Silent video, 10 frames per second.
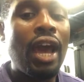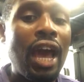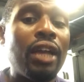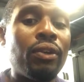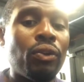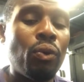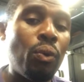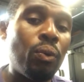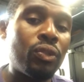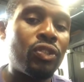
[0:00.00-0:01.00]
And
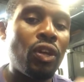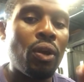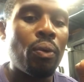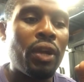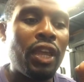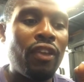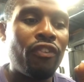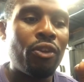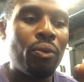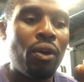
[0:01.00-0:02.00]
also
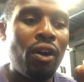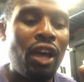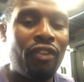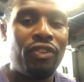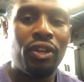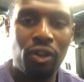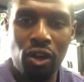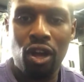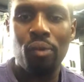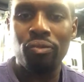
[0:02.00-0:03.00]
if you are having a
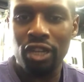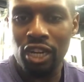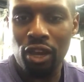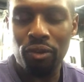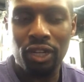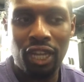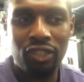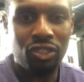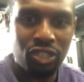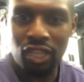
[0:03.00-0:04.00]
carb reload day,
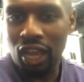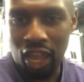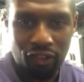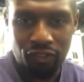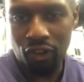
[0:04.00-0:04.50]
such as I have